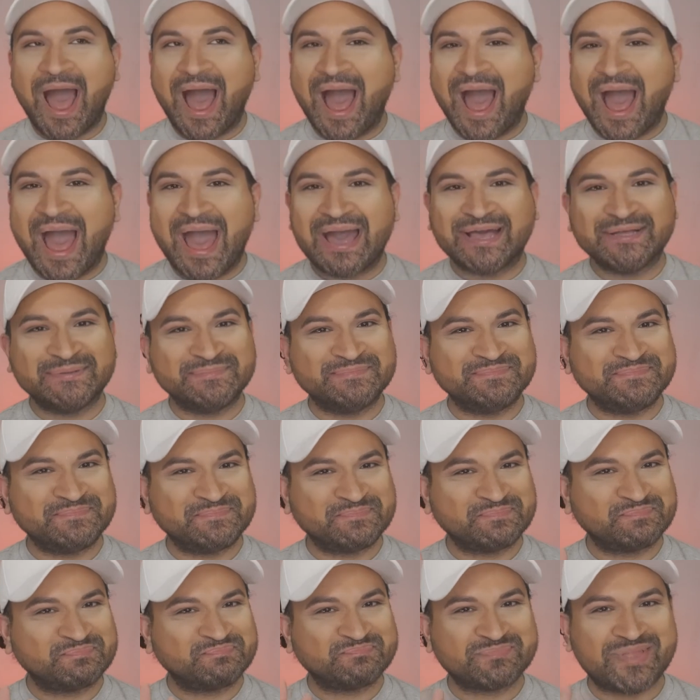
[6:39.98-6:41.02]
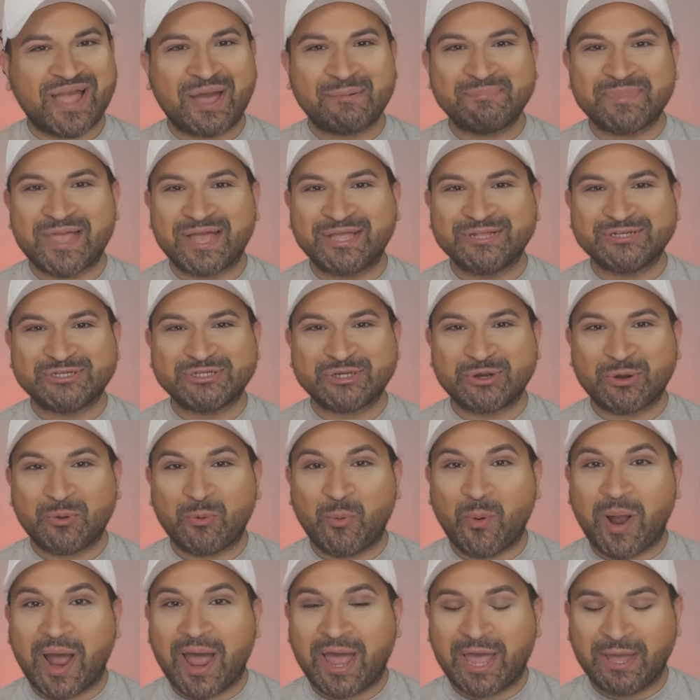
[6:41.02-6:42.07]
I'm not sure
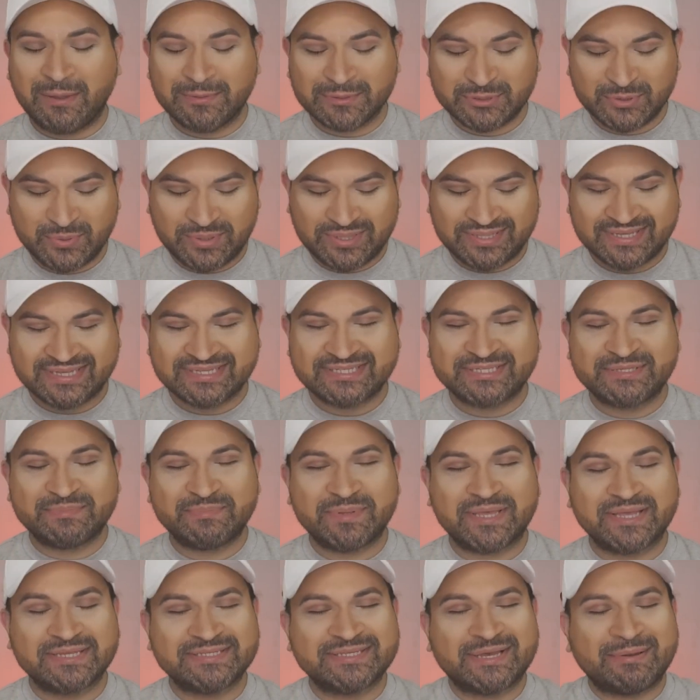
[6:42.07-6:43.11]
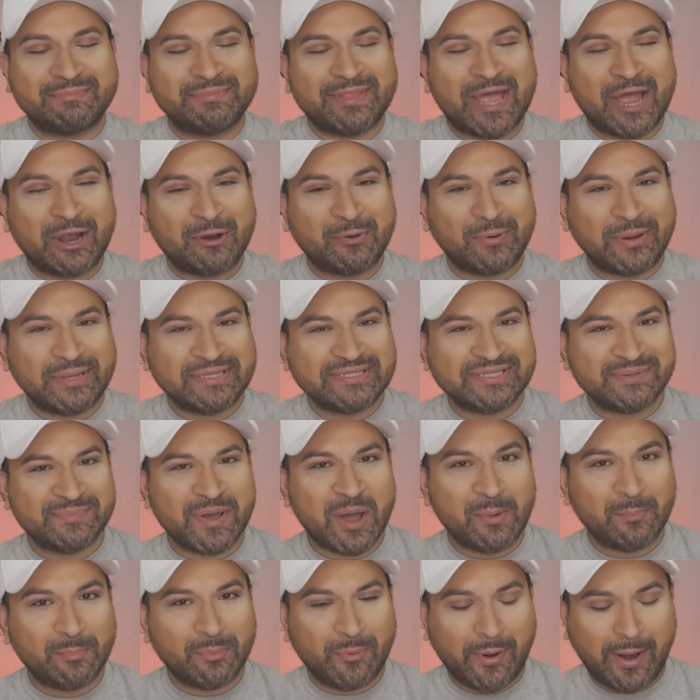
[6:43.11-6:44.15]
why I'm doing this, because I'm not crazy
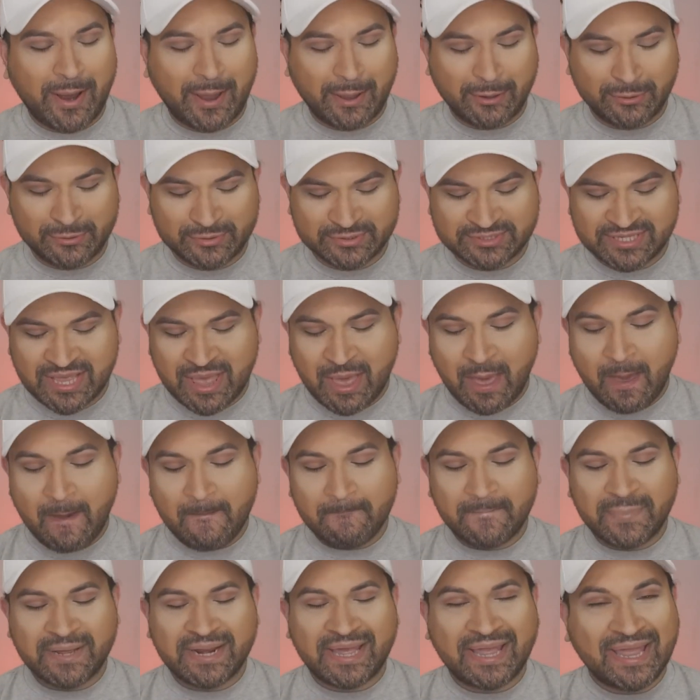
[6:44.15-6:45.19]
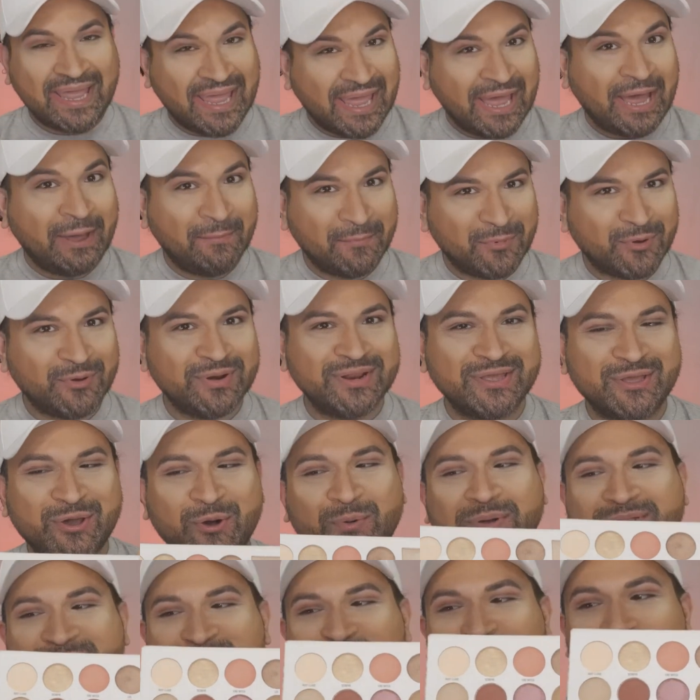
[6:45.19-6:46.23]
about browns, but I am going to
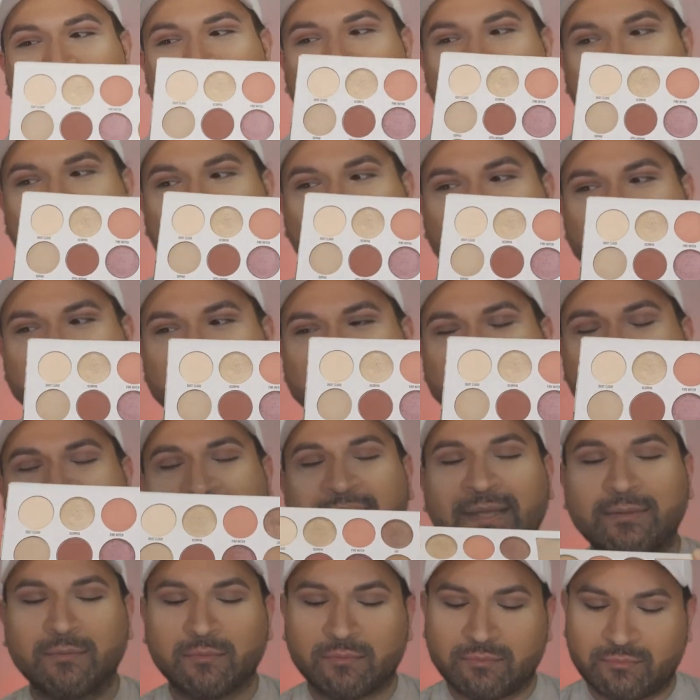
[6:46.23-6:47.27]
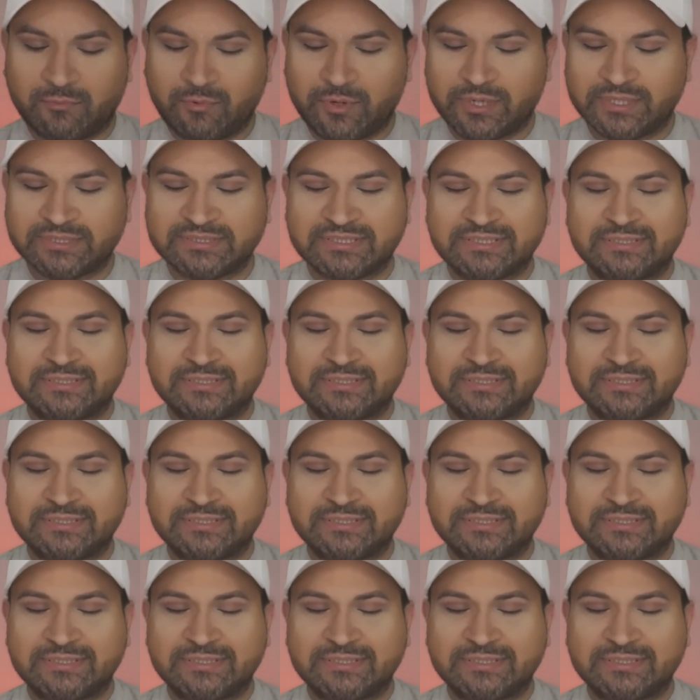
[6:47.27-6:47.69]
go into a brown shade. Where is